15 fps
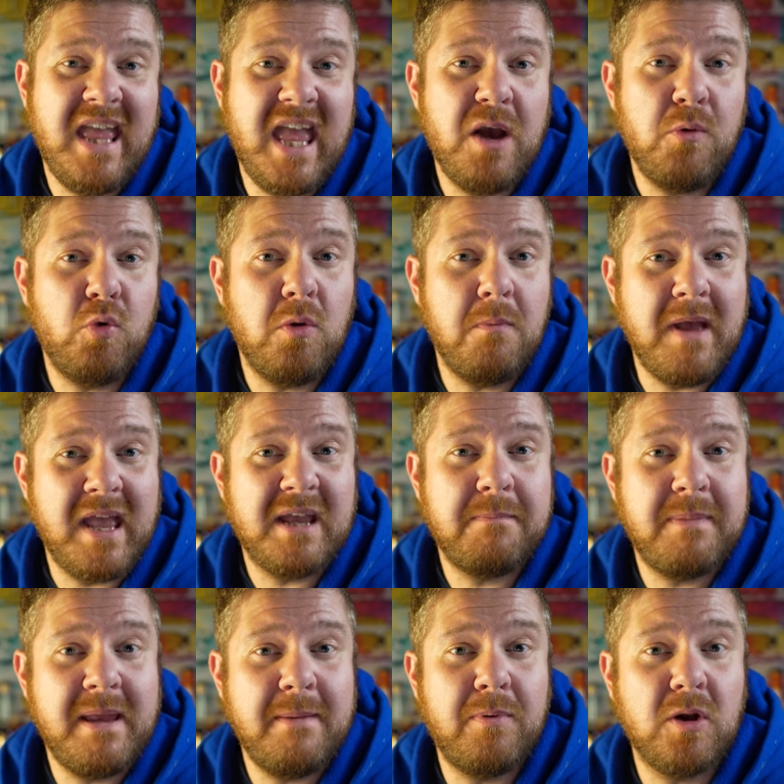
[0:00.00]
it will make
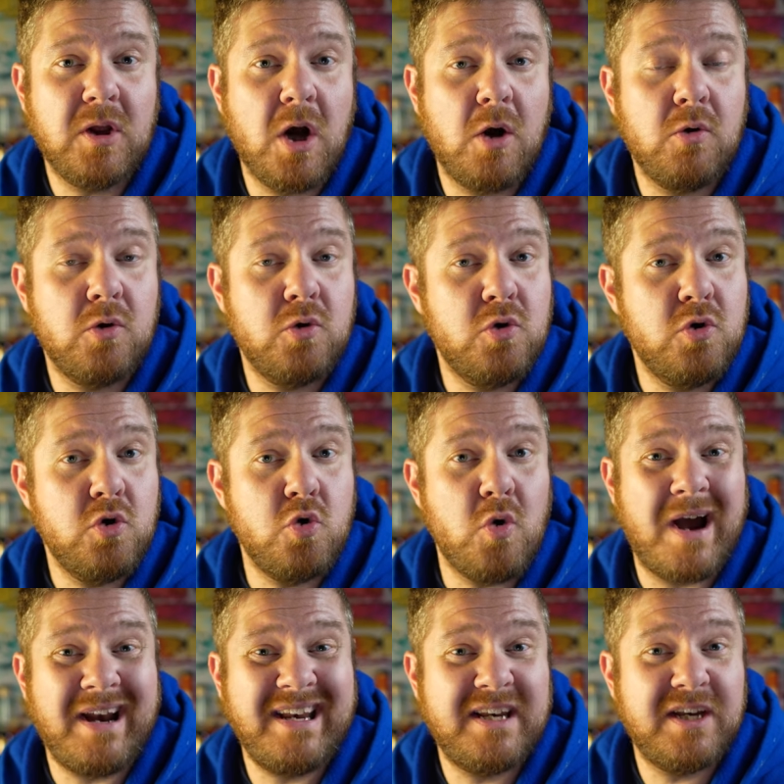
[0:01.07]
people go, ooh,
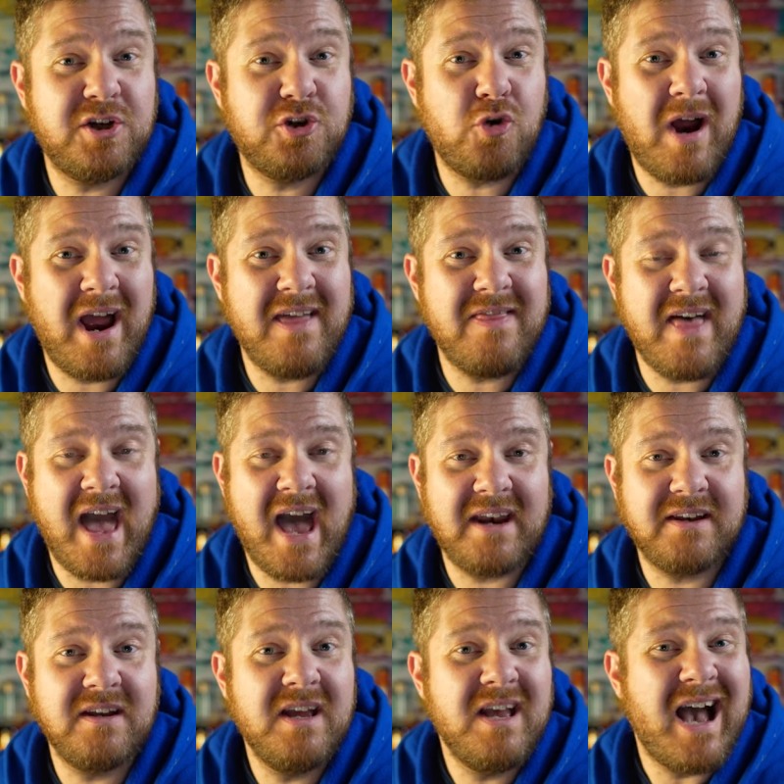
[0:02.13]
I need to try that.